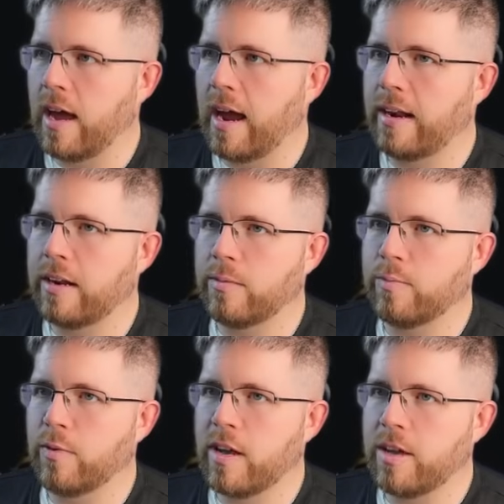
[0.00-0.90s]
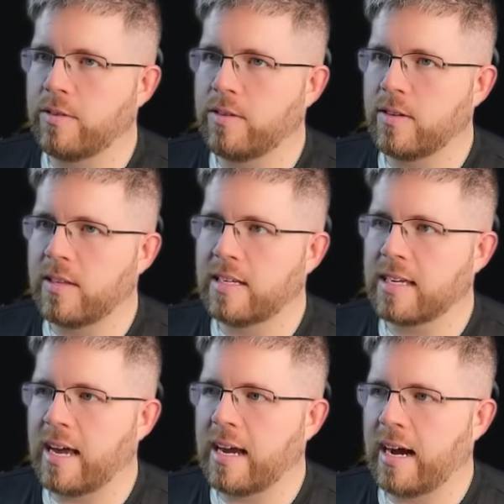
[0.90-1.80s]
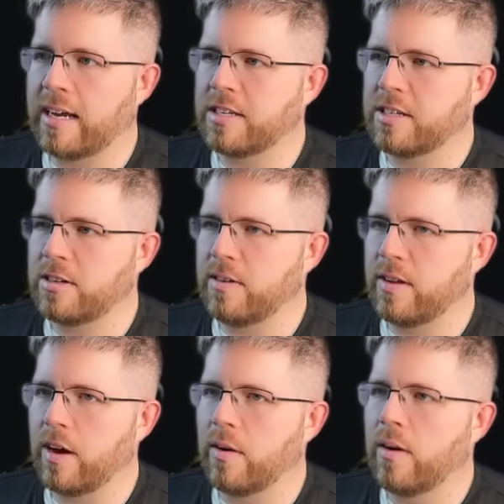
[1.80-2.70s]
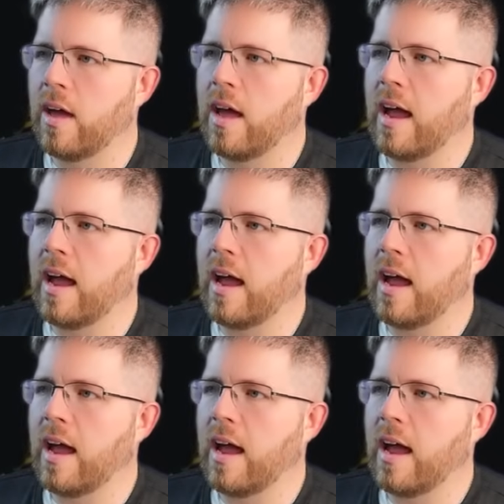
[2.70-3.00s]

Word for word: And it'll bring you to this AI studio.